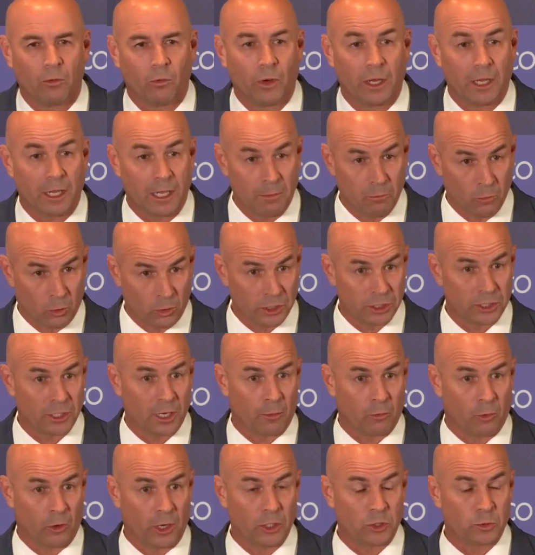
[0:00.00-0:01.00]
We need more
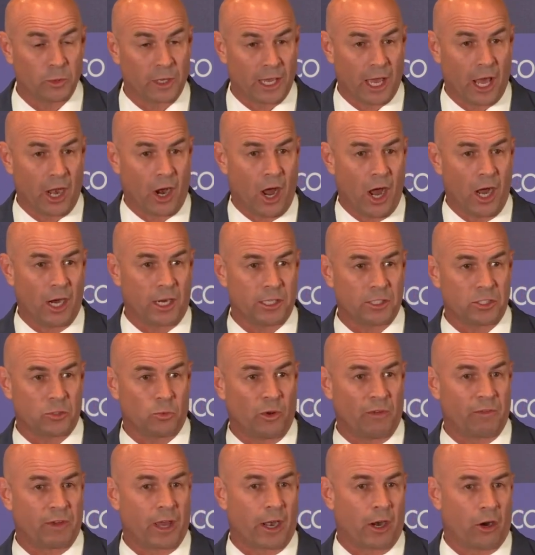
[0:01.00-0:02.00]
submarines. We got AUKUS and
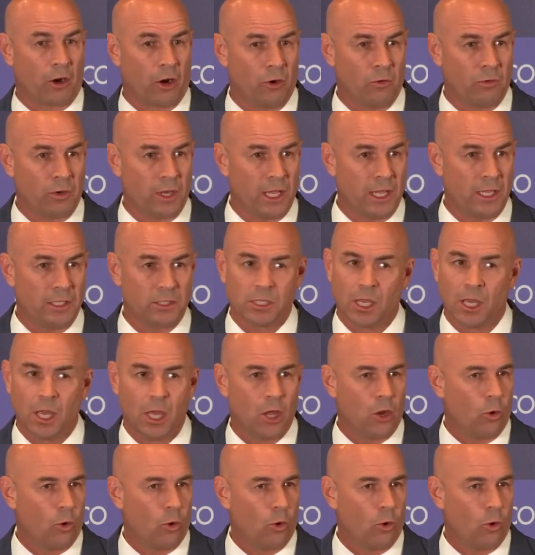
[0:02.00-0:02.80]
we've got our own needs.